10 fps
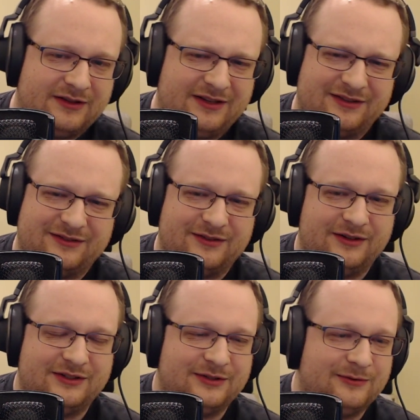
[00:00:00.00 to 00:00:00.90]
I think it's
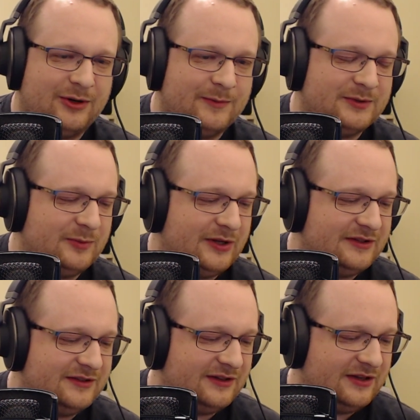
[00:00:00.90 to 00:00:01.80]
thirty-two ohms,
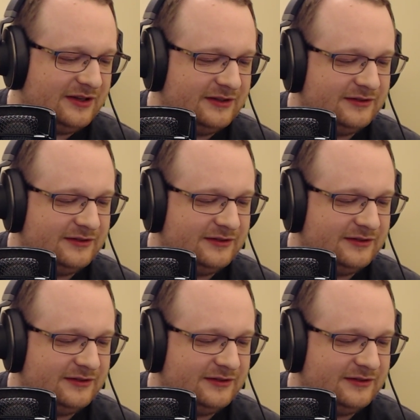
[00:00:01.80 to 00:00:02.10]
but uh,